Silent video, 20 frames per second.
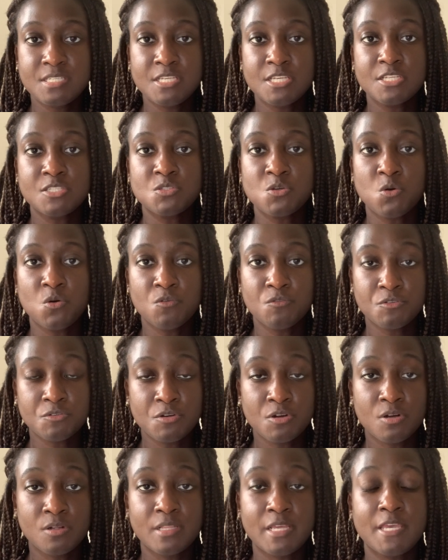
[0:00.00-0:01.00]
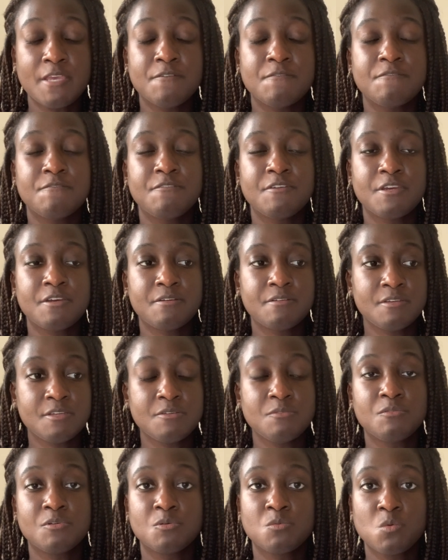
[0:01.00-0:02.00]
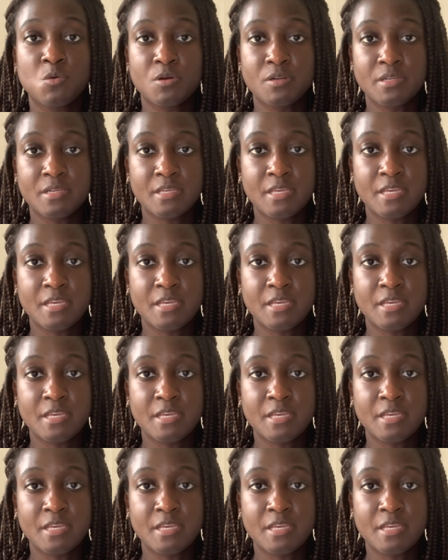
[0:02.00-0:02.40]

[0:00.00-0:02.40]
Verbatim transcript: is overall a very rewarding